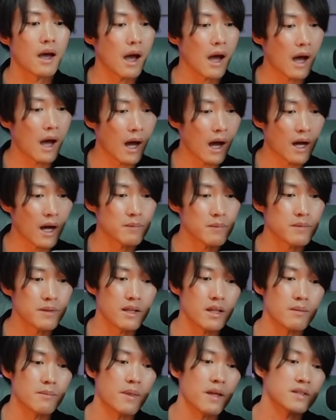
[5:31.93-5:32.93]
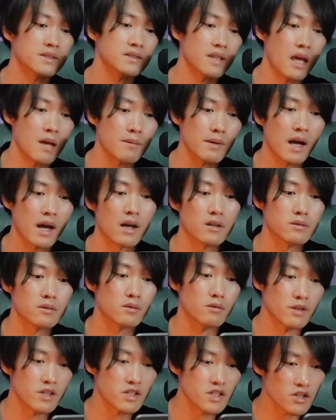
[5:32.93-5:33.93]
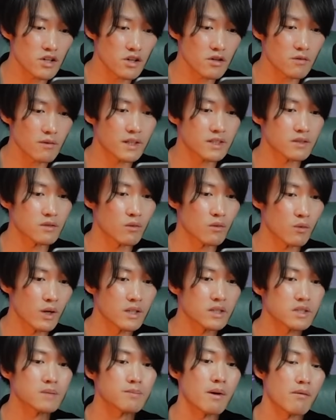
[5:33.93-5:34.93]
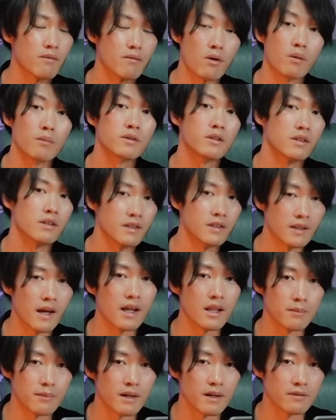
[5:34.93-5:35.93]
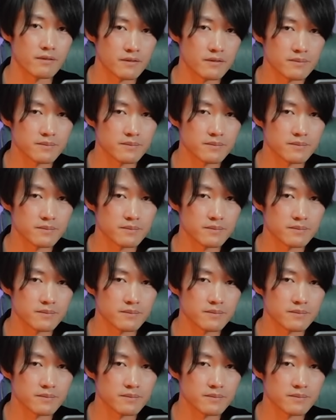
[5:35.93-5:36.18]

I believe the same kind of ritual was once performed in Elbaf.